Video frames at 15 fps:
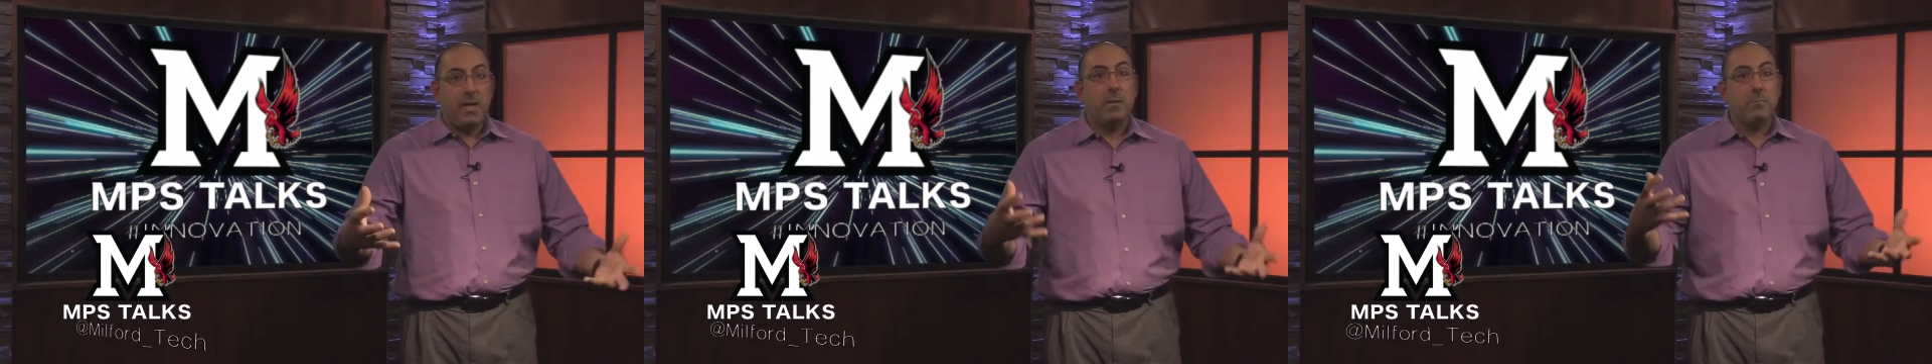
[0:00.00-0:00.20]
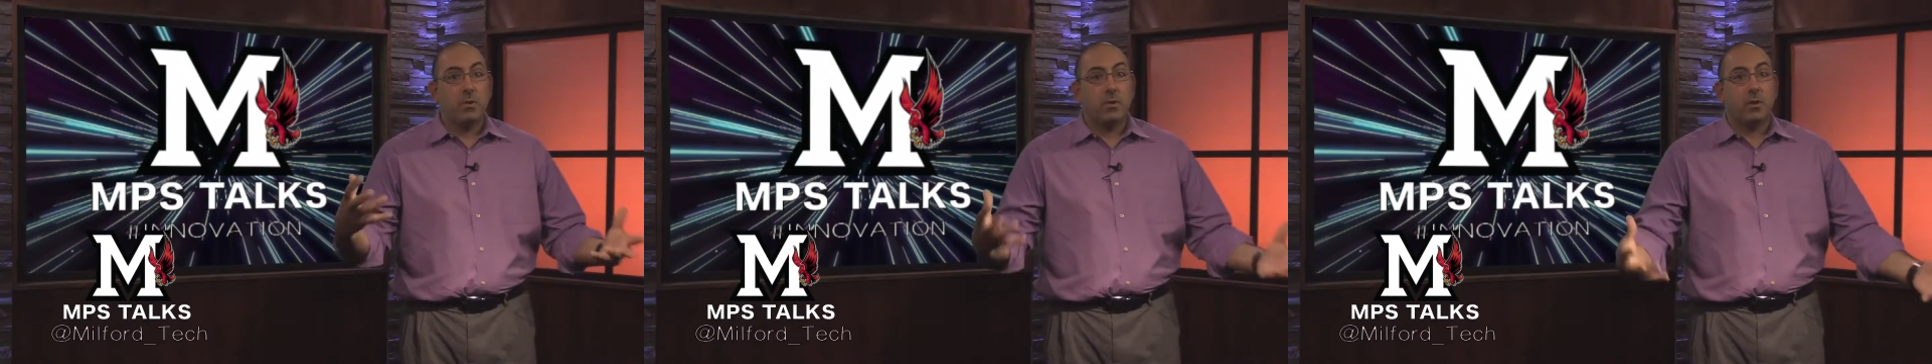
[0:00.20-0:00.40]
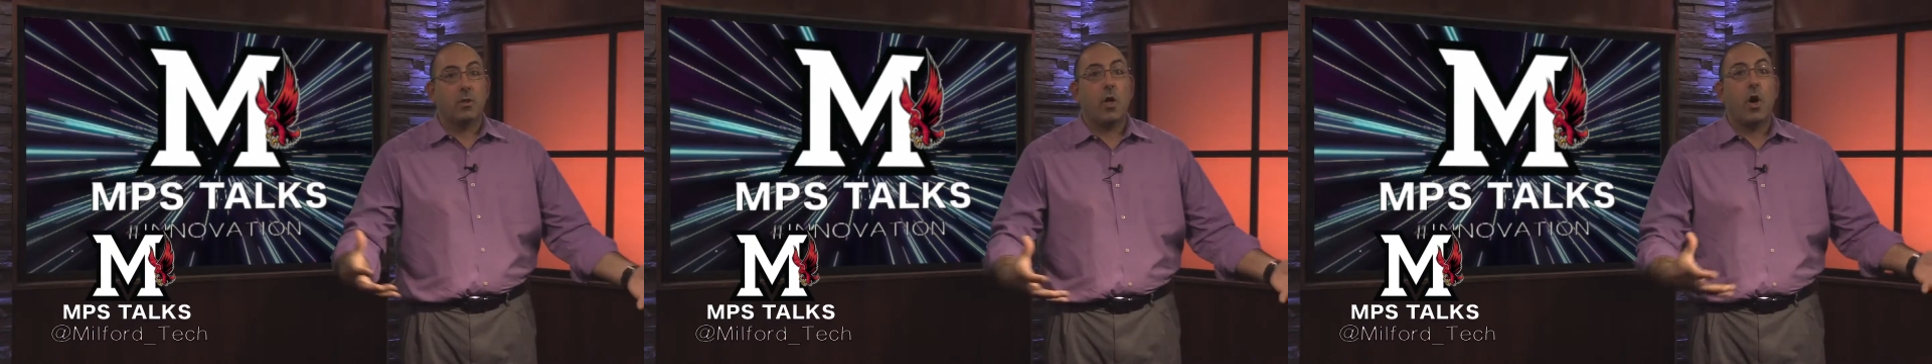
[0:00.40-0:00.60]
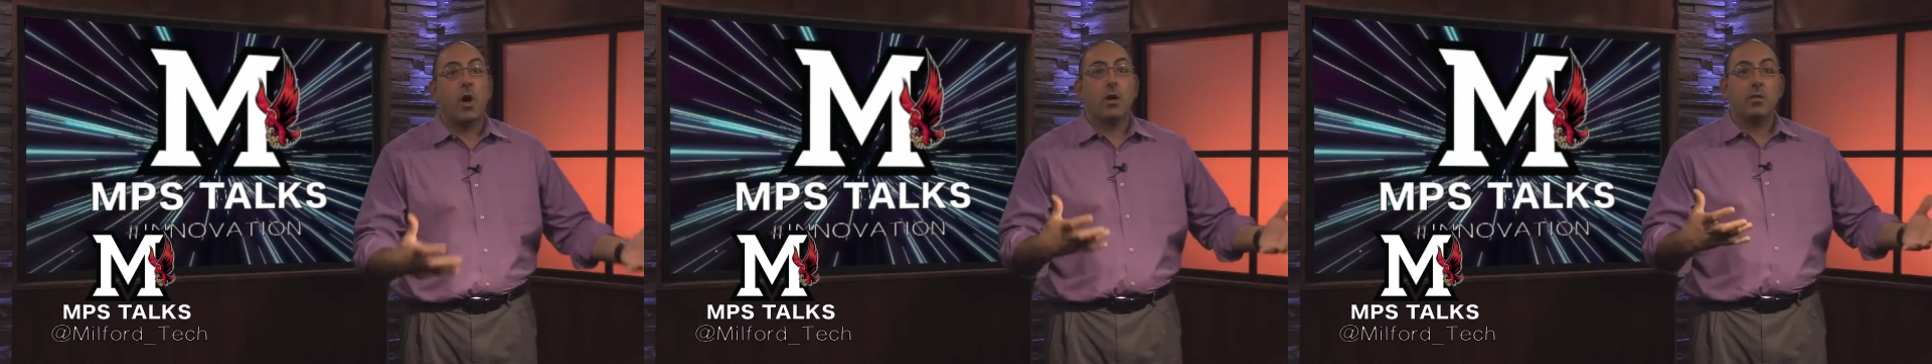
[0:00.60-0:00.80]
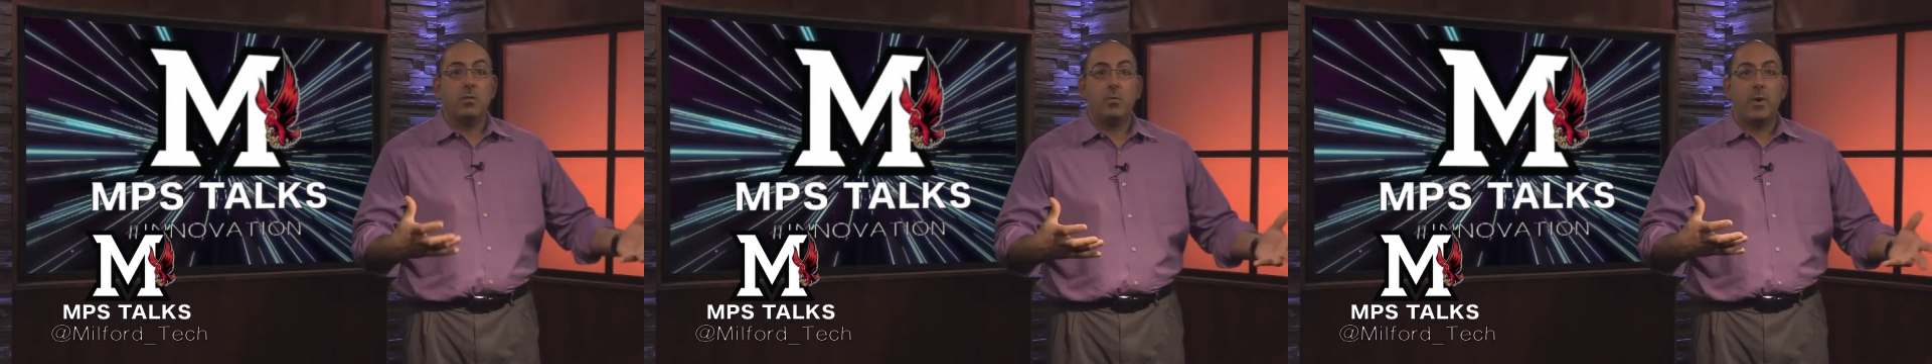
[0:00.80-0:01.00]
people
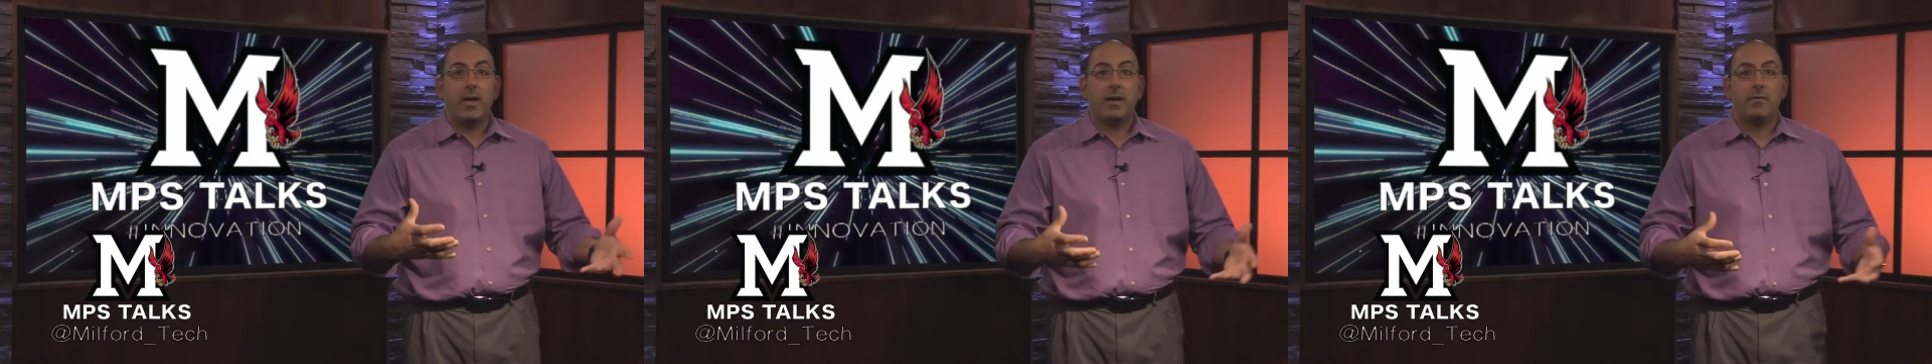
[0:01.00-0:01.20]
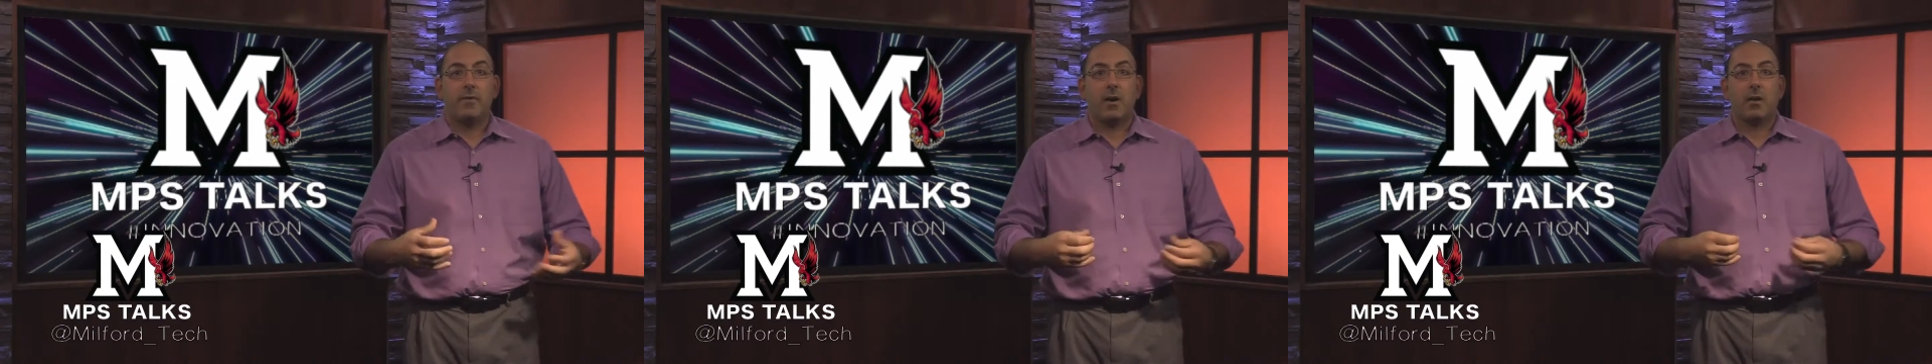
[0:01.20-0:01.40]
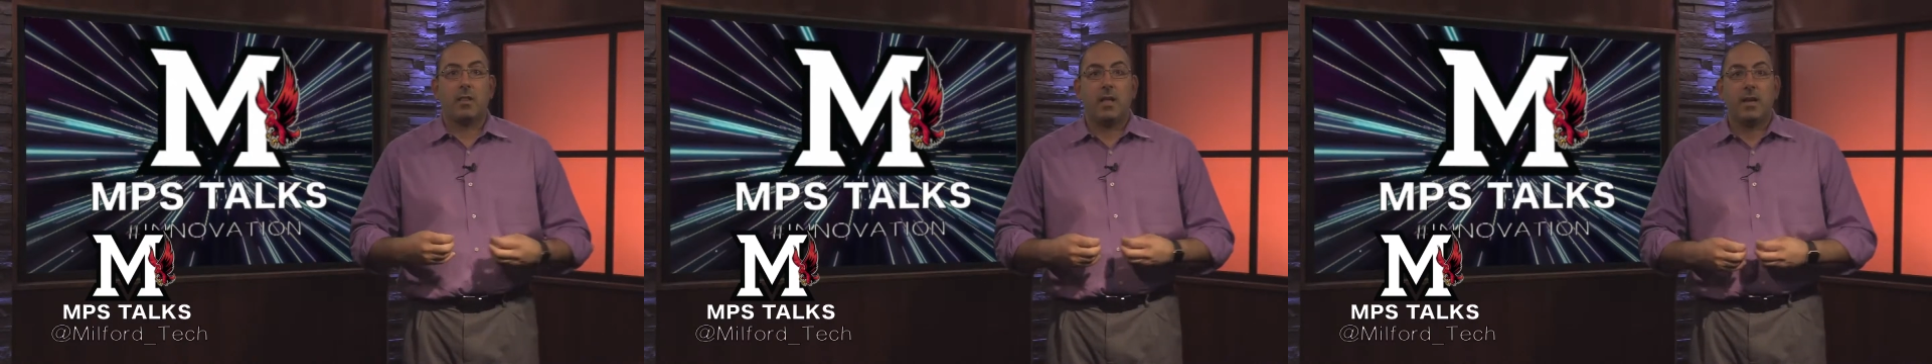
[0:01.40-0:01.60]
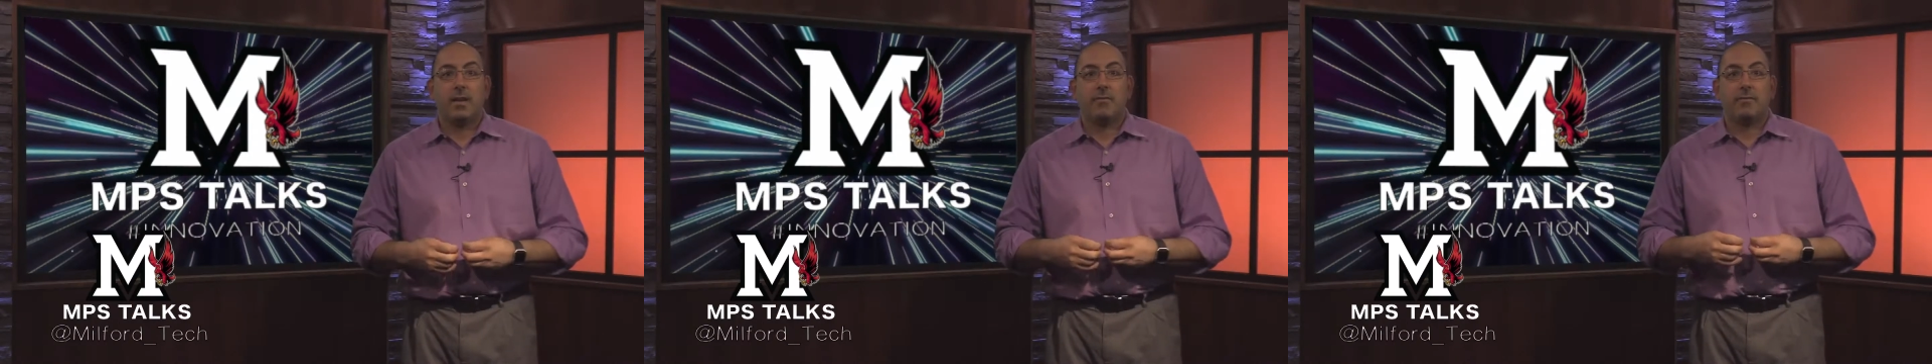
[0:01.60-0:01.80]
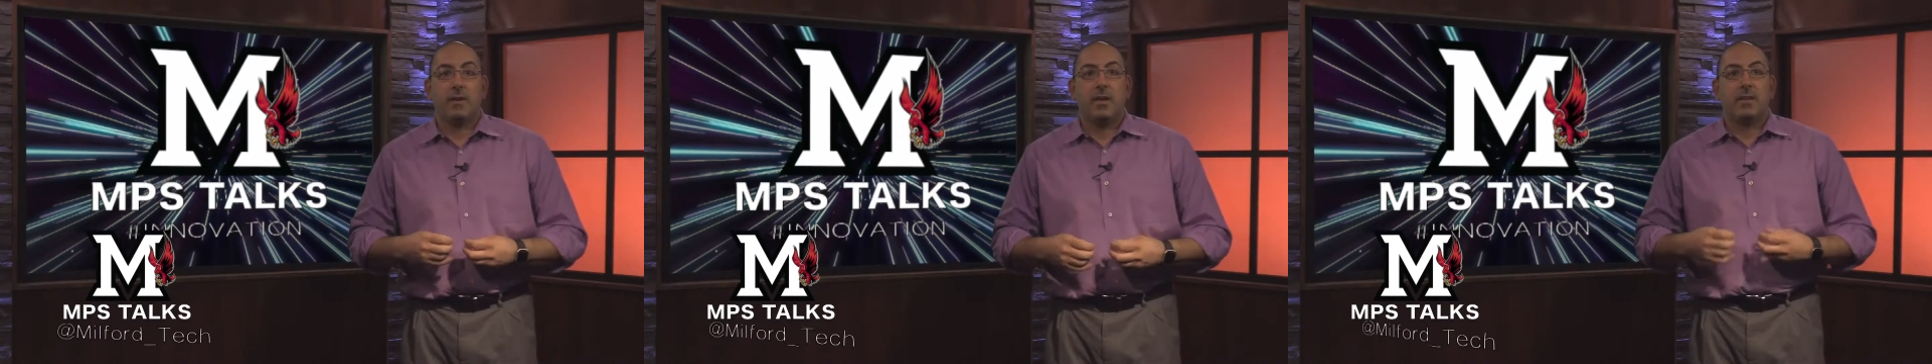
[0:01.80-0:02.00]
along the way of our life